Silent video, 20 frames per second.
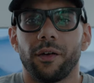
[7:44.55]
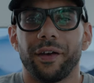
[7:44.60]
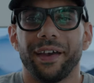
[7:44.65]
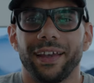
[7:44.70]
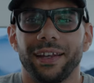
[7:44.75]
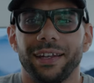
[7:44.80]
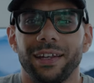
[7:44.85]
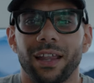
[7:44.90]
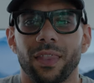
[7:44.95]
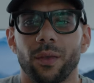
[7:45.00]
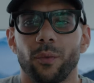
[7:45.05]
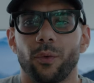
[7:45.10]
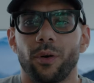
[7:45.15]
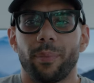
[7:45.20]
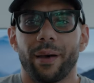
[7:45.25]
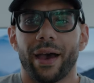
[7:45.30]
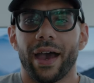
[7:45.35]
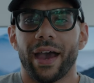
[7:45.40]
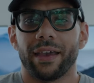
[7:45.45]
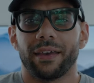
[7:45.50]
right, now that we're
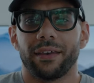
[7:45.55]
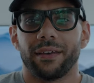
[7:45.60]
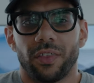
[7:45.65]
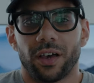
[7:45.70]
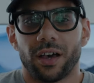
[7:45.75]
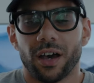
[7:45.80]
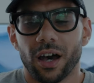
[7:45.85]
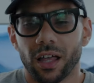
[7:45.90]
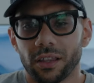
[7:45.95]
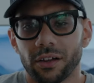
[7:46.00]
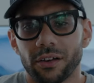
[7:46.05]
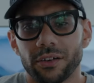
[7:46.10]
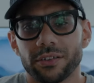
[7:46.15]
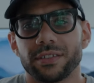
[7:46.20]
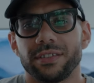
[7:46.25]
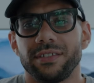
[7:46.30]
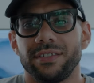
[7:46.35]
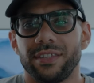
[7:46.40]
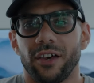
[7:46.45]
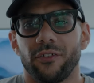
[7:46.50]
back, the
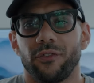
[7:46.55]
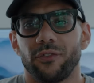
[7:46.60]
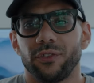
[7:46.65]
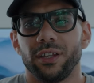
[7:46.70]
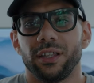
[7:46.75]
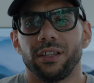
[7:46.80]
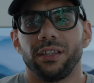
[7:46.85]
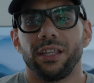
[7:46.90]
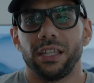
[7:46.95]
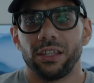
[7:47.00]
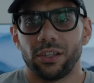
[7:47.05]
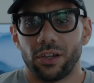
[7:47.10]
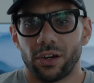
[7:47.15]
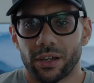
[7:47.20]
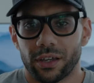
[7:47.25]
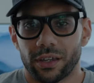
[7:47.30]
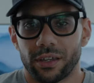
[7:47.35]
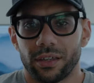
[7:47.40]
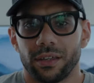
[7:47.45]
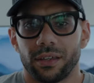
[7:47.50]
colors definitely
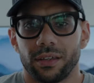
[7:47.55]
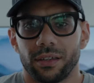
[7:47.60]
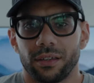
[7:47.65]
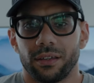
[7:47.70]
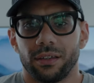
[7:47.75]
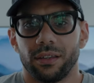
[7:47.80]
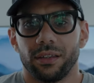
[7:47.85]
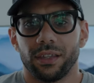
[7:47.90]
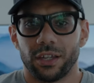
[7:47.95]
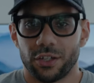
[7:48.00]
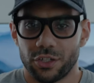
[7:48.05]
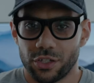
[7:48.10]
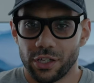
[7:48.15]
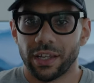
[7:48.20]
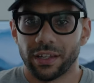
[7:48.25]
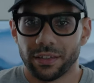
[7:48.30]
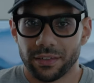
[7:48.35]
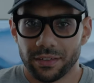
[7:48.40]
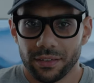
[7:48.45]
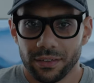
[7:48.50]
look
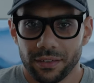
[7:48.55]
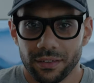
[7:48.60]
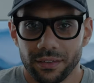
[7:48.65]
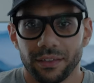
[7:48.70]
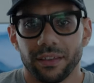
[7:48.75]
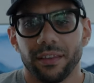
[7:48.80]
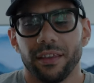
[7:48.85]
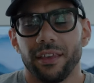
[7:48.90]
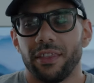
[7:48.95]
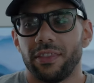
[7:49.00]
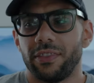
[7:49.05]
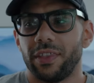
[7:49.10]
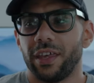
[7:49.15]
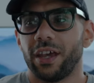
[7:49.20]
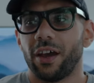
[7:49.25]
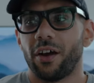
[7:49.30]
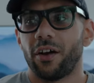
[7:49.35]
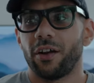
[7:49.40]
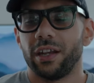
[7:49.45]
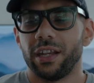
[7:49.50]
legit. They
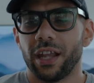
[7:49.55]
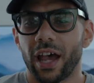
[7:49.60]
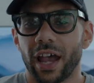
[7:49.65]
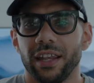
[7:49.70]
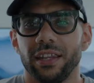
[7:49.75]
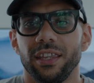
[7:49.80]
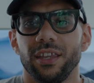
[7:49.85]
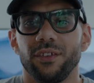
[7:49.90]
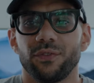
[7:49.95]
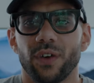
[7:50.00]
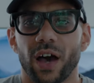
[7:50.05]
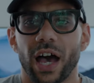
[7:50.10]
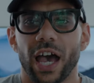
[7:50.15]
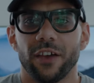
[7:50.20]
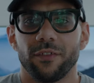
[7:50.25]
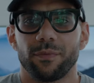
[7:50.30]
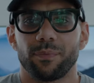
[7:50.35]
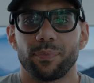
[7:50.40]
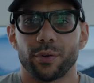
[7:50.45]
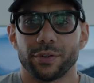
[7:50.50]
are
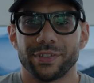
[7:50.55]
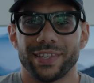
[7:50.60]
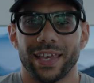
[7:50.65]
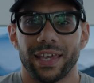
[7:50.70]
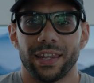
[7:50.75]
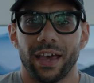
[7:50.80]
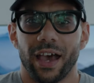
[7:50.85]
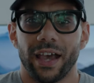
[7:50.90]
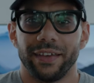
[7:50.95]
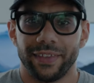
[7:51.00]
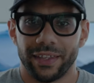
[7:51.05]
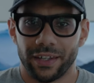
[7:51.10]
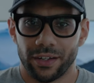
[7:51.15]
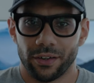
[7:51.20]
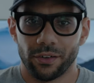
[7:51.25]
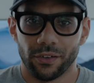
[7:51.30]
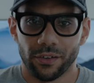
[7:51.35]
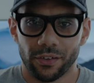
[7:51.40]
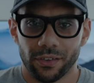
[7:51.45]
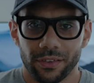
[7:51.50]
95%
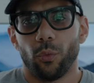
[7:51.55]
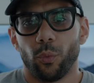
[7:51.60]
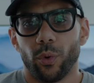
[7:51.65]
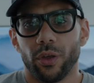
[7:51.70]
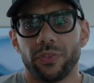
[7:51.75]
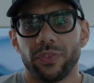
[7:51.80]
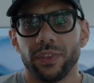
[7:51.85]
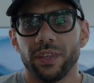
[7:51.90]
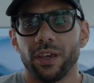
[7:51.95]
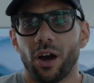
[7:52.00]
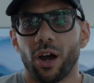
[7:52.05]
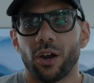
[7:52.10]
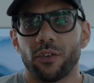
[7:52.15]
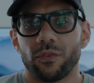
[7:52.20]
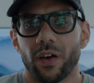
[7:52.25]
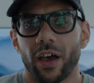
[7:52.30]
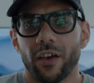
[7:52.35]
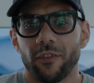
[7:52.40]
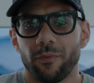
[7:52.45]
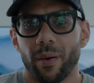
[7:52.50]
identical. With the
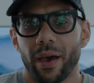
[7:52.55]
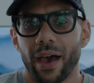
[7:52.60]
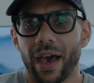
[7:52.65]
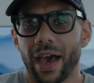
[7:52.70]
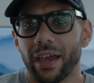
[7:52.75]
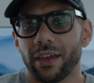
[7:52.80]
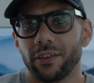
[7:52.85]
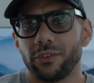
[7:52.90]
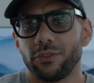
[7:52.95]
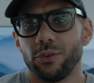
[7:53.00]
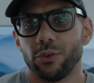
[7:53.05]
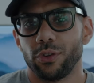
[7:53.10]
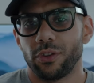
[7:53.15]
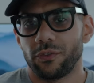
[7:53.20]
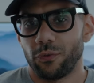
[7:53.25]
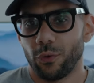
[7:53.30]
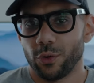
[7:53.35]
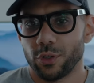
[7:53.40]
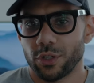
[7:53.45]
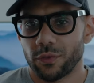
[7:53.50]
R5 pack to the
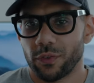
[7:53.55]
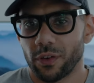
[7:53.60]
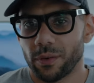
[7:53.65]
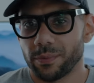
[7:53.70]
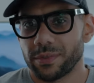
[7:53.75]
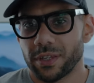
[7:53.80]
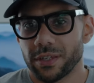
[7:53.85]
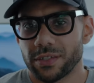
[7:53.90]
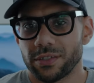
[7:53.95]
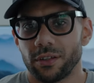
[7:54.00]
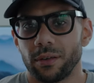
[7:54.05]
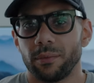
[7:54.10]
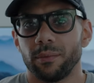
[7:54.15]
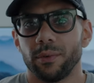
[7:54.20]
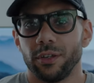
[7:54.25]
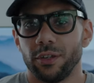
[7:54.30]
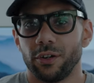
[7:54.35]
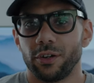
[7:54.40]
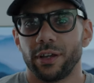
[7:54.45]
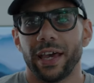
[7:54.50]
Fujifilm system,
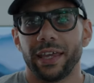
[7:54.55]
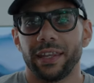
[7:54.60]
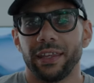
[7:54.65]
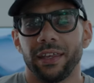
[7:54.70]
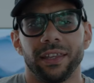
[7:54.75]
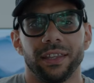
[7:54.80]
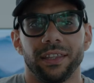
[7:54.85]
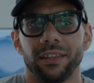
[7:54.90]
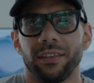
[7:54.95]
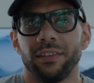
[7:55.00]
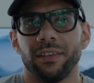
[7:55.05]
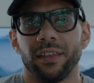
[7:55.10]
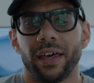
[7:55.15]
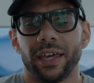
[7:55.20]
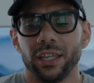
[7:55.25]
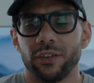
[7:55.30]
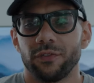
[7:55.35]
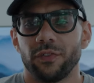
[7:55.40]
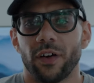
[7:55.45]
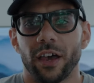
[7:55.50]
you're getting
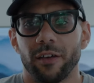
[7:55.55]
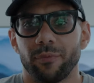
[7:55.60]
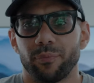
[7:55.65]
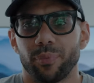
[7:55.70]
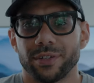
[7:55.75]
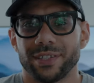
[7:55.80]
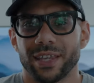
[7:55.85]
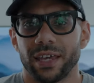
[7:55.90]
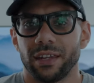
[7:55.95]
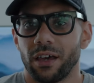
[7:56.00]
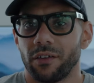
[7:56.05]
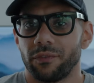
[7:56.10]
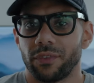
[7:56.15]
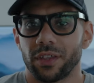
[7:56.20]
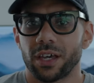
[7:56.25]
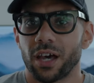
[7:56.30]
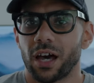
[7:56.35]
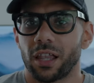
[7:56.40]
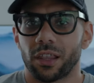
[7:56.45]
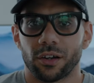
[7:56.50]
95% of the
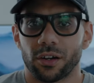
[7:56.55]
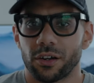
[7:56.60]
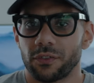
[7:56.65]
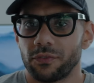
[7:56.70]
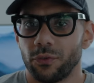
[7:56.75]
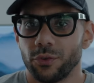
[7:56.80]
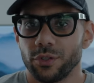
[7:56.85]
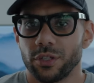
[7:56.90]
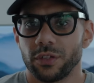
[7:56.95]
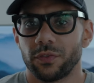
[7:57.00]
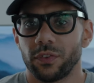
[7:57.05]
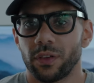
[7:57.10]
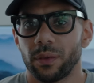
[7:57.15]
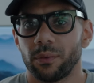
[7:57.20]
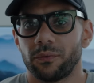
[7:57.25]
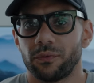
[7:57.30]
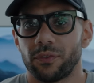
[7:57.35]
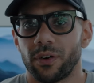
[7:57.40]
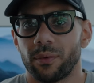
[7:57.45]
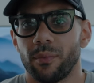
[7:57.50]
color of
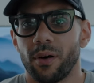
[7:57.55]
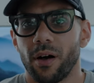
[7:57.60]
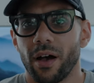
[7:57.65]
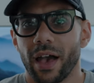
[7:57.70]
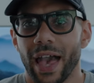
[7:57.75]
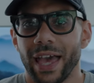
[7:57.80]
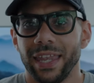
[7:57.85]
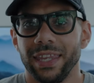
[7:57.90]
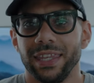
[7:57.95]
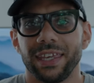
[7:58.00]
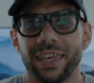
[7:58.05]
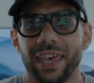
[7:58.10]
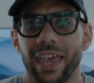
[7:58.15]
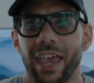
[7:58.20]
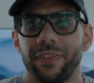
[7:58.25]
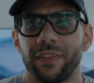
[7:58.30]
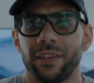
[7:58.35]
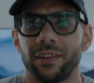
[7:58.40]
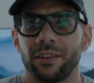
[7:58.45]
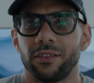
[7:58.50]
Fujifilm from any
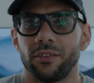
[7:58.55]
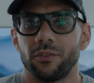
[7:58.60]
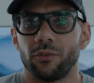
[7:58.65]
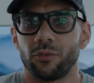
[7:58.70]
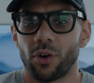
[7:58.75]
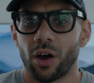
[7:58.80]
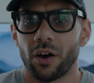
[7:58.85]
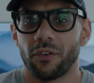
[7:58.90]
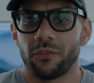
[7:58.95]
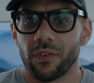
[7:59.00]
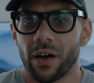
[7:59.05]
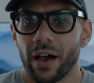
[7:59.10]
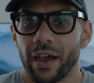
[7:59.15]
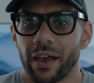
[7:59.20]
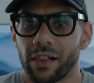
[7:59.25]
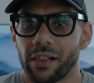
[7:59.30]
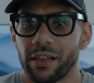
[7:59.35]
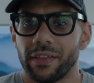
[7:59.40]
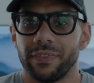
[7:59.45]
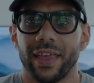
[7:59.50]
Canon RAW
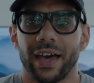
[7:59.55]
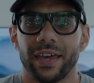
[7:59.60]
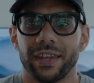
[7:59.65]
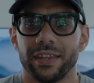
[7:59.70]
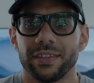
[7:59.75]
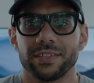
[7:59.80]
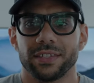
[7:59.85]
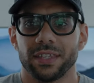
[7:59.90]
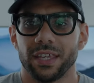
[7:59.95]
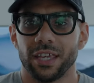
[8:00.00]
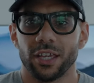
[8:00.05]
file, and that is